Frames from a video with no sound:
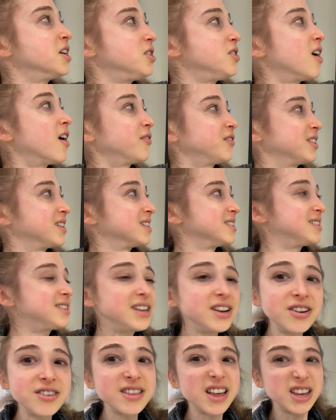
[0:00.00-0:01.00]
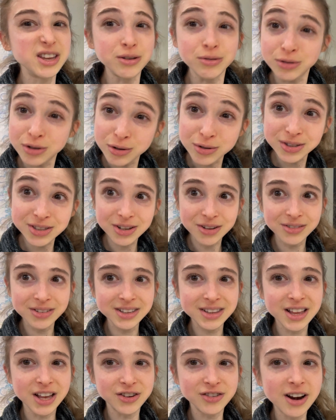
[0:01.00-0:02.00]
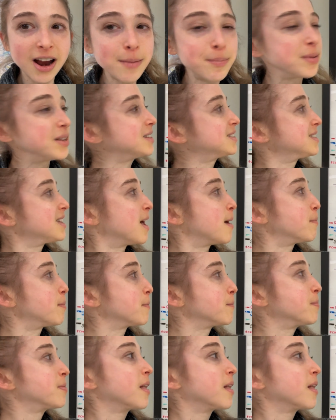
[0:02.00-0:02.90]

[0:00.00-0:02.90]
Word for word: you have to consider that you do still need that trapping step